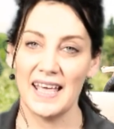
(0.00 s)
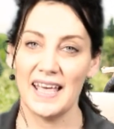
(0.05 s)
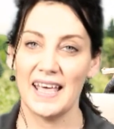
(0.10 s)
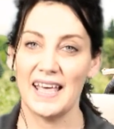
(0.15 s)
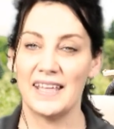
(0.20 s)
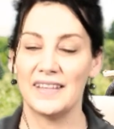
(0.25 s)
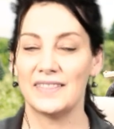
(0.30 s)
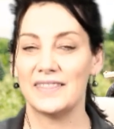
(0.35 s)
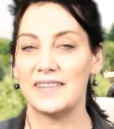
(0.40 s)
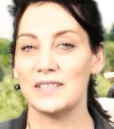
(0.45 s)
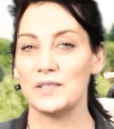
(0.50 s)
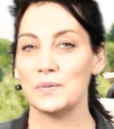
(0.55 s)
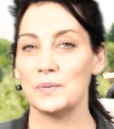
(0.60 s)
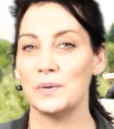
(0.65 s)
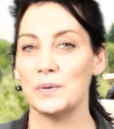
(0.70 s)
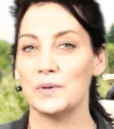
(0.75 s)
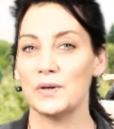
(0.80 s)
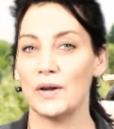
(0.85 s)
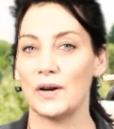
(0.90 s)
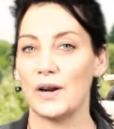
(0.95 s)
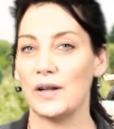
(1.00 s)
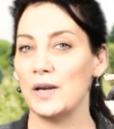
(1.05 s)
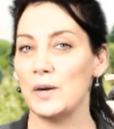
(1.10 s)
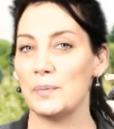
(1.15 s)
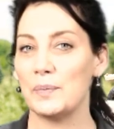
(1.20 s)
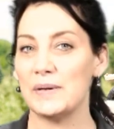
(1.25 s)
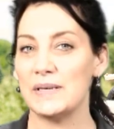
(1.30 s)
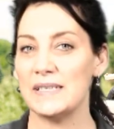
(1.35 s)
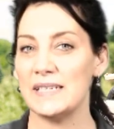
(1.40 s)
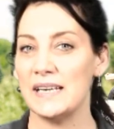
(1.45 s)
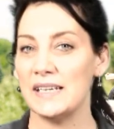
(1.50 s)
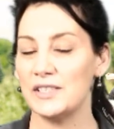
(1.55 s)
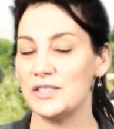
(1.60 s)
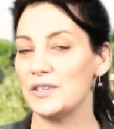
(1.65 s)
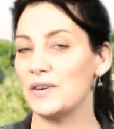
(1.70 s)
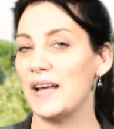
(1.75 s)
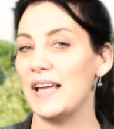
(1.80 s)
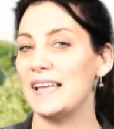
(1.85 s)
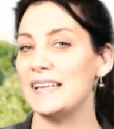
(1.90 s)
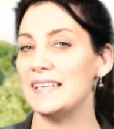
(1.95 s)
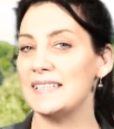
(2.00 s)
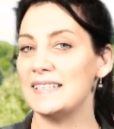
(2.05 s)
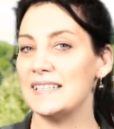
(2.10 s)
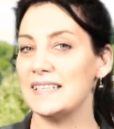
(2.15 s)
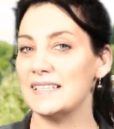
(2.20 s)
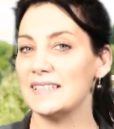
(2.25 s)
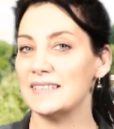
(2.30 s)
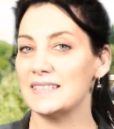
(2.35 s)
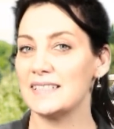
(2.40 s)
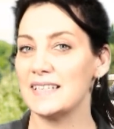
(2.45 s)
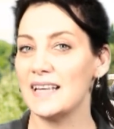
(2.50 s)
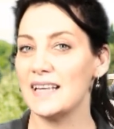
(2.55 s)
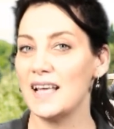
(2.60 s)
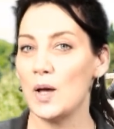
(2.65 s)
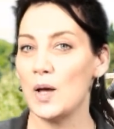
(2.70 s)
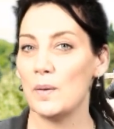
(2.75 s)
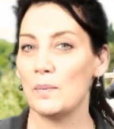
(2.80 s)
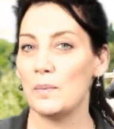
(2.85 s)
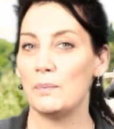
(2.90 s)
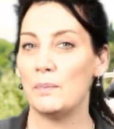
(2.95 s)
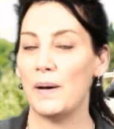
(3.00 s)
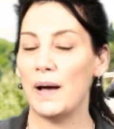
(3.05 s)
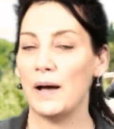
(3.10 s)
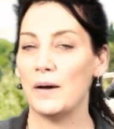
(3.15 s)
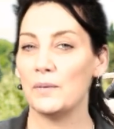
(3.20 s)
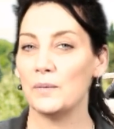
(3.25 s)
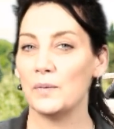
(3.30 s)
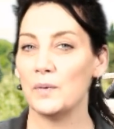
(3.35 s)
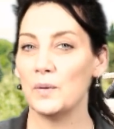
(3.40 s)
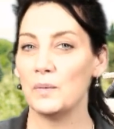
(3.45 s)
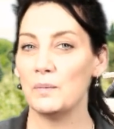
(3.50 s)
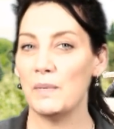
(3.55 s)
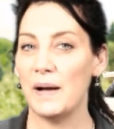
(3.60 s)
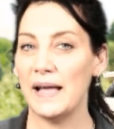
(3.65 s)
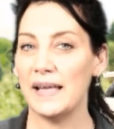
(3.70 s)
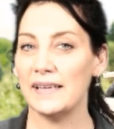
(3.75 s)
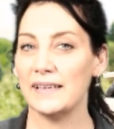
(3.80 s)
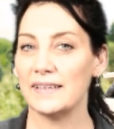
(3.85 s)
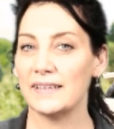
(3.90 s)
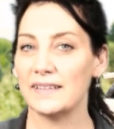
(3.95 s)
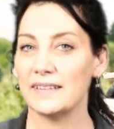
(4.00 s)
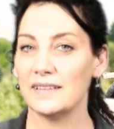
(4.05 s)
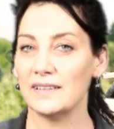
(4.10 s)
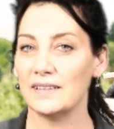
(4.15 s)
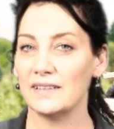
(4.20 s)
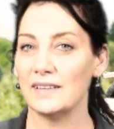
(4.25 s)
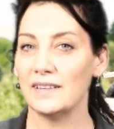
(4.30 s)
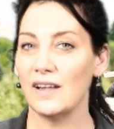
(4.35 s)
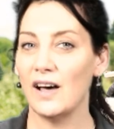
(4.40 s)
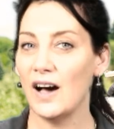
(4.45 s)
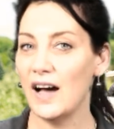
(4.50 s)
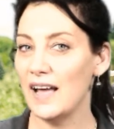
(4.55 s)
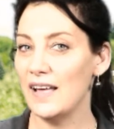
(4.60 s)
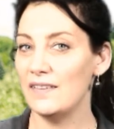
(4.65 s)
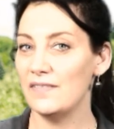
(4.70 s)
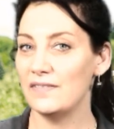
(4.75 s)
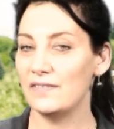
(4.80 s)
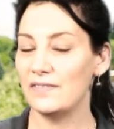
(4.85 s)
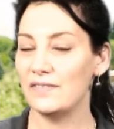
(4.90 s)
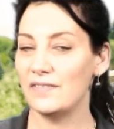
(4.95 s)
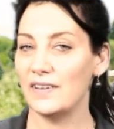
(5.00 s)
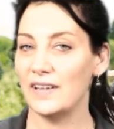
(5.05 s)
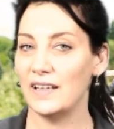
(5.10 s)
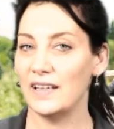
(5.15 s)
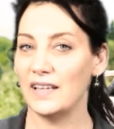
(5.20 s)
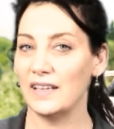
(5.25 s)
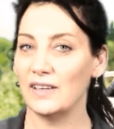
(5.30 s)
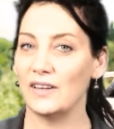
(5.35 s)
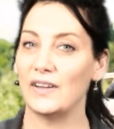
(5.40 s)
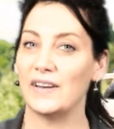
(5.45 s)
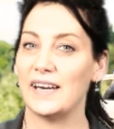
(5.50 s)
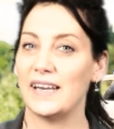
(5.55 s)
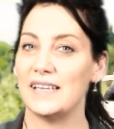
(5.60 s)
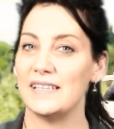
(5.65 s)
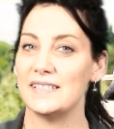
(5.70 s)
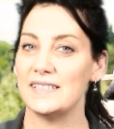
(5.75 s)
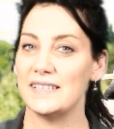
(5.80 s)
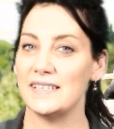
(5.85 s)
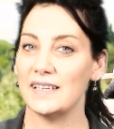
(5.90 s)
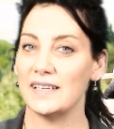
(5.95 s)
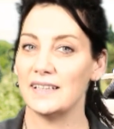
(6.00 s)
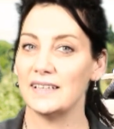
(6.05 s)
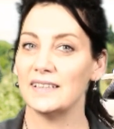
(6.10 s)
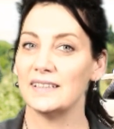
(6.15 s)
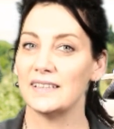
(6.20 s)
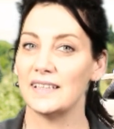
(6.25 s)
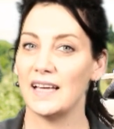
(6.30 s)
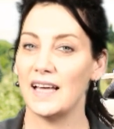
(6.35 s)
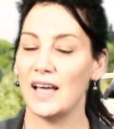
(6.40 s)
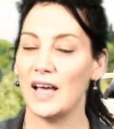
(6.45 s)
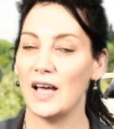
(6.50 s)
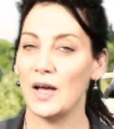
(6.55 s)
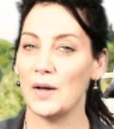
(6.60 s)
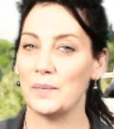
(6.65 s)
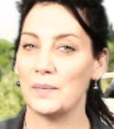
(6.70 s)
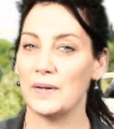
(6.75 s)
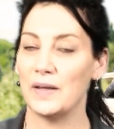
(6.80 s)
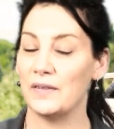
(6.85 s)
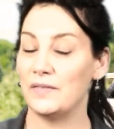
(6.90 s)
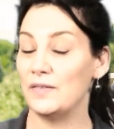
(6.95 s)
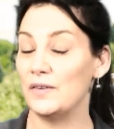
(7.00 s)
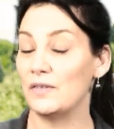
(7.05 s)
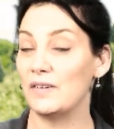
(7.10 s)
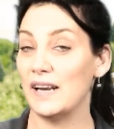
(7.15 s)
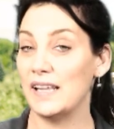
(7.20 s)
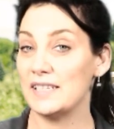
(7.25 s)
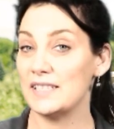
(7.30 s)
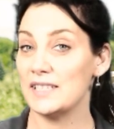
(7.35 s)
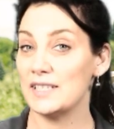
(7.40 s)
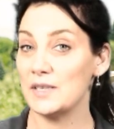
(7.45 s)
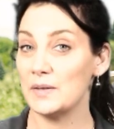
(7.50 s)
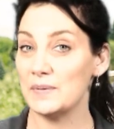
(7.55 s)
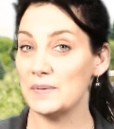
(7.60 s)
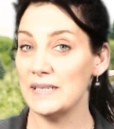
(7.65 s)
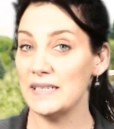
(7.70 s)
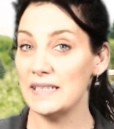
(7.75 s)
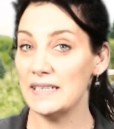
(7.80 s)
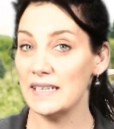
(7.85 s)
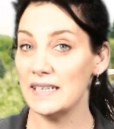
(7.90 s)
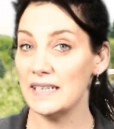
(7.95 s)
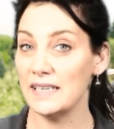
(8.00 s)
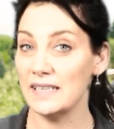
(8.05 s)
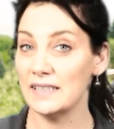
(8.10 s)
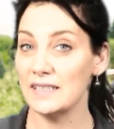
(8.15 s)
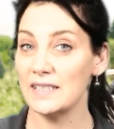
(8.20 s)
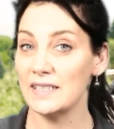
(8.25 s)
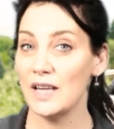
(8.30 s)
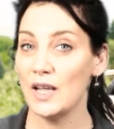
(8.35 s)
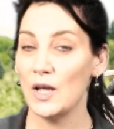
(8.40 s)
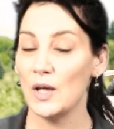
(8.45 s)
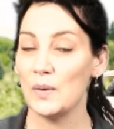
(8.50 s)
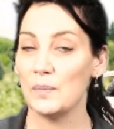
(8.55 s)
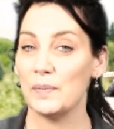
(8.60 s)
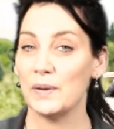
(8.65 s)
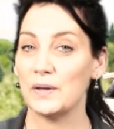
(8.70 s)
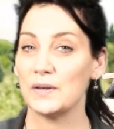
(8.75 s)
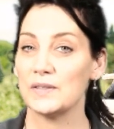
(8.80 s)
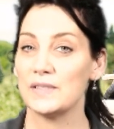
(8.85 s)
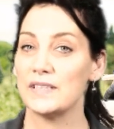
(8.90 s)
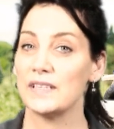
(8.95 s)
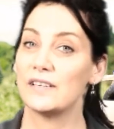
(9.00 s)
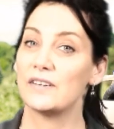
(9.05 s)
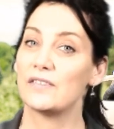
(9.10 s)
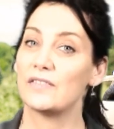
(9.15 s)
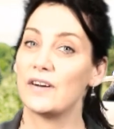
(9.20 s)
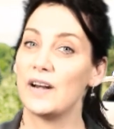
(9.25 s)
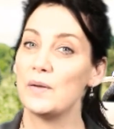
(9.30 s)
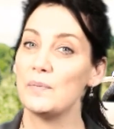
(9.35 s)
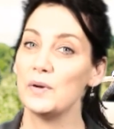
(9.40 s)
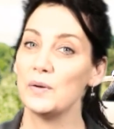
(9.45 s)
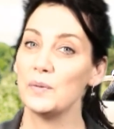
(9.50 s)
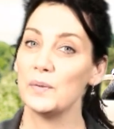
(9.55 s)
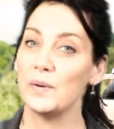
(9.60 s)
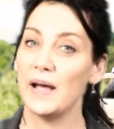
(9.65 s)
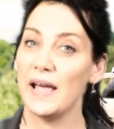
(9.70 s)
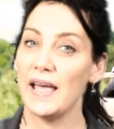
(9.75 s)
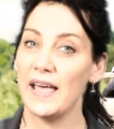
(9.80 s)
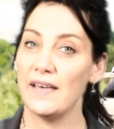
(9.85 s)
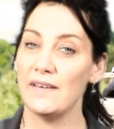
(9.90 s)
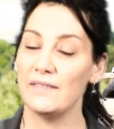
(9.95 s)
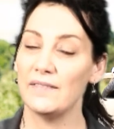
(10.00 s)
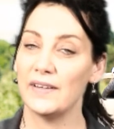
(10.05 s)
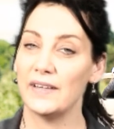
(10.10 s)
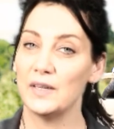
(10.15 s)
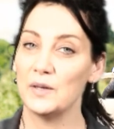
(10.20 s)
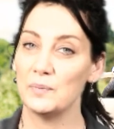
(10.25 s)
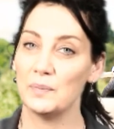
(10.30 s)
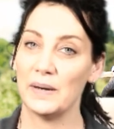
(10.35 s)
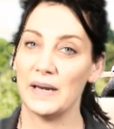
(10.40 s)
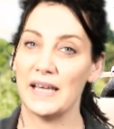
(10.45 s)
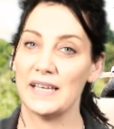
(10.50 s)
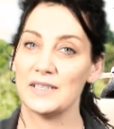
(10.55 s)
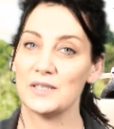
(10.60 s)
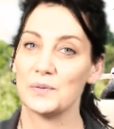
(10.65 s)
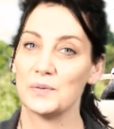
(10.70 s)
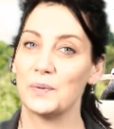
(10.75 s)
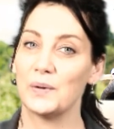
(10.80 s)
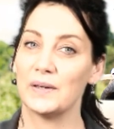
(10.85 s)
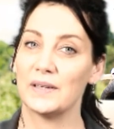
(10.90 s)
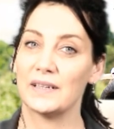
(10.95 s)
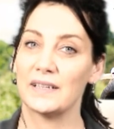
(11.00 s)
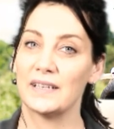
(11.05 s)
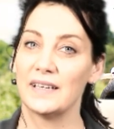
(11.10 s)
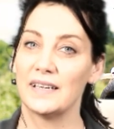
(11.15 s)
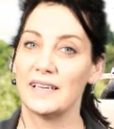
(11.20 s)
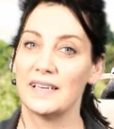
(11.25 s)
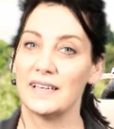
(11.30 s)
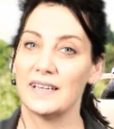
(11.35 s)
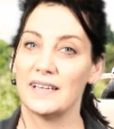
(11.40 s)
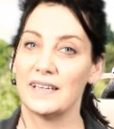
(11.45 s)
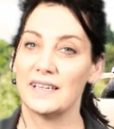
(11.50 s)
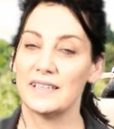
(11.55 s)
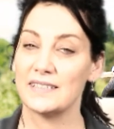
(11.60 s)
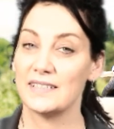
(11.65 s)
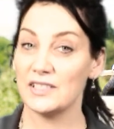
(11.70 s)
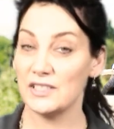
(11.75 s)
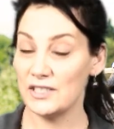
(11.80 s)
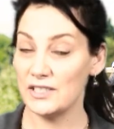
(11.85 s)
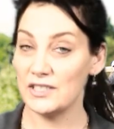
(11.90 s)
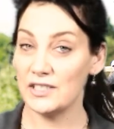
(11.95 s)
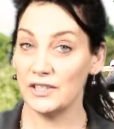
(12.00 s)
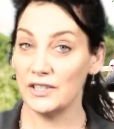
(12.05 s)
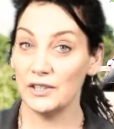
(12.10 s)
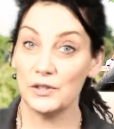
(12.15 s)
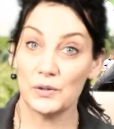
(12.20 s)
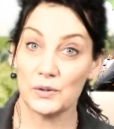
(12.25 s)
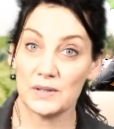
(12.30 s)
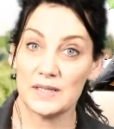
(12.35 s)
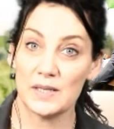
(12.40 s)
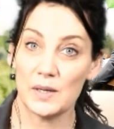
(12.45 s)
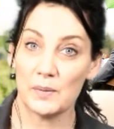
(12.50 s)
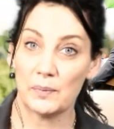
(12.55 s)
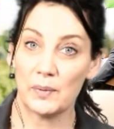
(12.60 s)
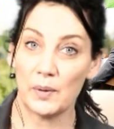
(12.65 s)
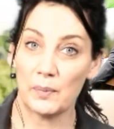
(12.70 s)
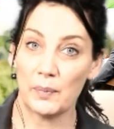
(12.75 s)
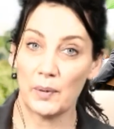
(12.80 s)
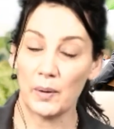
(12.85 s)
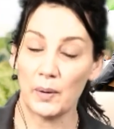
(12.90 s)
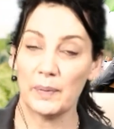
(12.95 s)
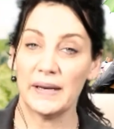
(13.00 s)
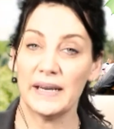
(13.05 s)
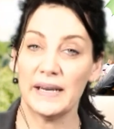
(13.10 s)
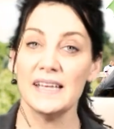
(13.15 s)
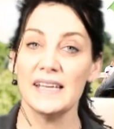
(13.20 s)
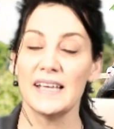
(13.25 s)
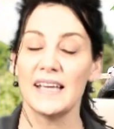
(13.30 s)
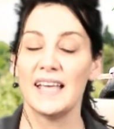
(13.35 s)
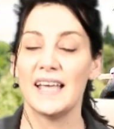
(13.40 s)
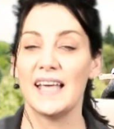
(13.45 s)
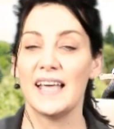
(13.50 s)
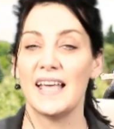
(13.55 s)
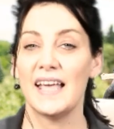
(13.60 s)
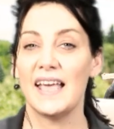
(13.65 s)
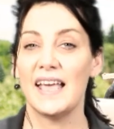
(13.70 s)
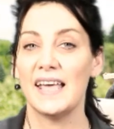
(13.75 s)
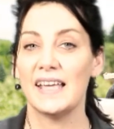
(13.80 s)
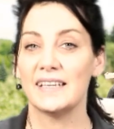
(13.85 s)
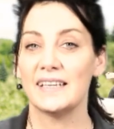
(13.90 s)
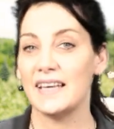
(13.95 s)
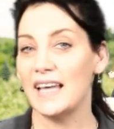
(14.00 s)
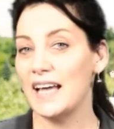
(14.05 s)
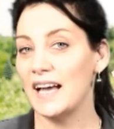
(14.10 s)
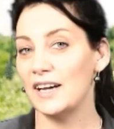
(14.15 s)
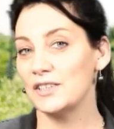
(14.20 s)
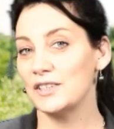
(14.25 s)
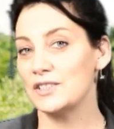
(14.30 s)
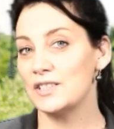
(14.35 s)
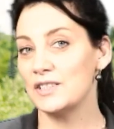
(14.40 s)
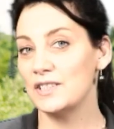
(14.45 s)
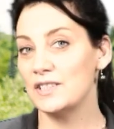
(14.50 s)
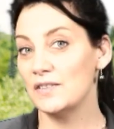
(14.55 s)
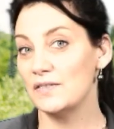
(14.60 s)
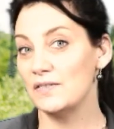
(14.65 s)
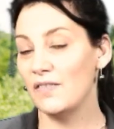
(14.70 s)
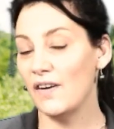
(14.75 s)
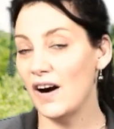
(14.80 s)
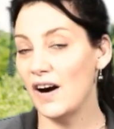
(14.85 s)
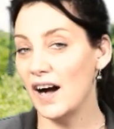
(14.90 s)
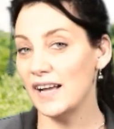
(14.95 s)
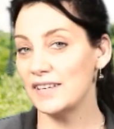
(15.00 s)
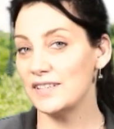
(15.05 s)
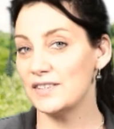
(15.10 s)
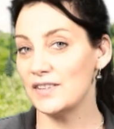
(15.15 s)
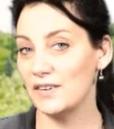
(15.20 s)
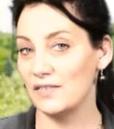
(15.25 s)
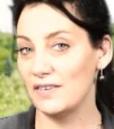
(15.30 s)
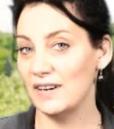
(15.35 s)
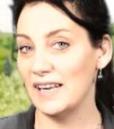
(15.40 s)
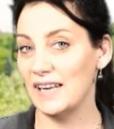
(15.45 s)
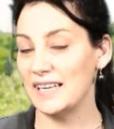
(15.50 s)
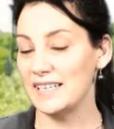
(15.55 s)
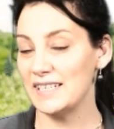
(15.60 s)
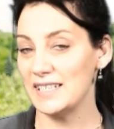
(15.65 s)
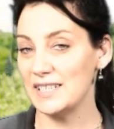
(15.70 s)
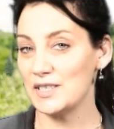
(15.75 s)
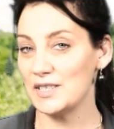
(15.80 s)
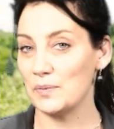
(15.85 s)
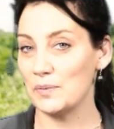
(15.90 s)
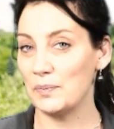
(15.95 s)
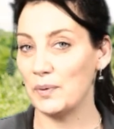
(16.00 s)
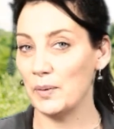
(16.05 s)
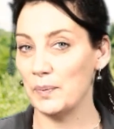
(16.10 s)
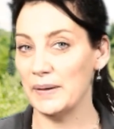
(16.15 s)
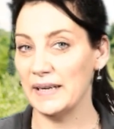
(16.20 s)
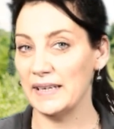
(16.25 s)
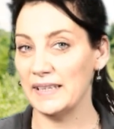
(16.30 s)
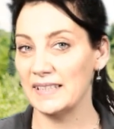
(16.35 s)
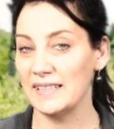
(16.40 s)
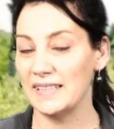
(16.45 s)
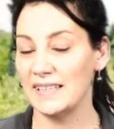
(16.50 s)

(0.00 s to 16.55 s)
And this will not only protect your assets, but will make life a lot easier if your relationship did end, because the agreement will have in place what is considered your separate property and how to divide the relationship property.